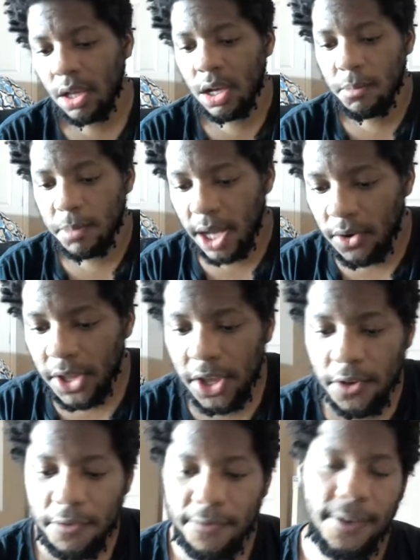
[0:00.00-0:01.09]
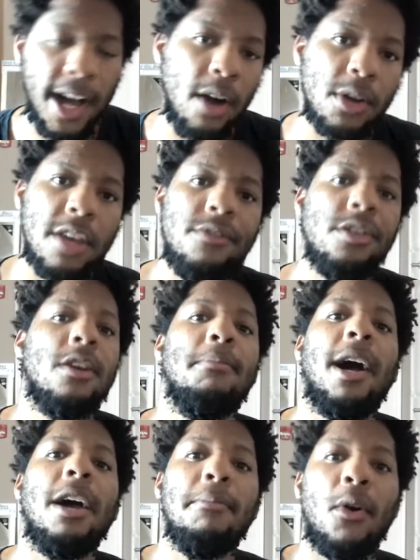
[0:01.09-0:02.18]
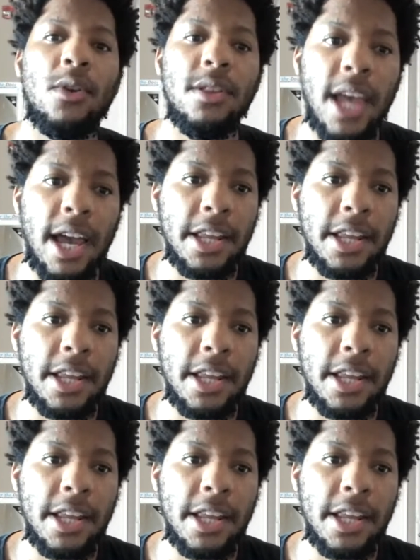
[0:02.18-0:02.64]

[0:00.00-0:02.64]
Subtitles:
But I'll give Jeremiah Martin that.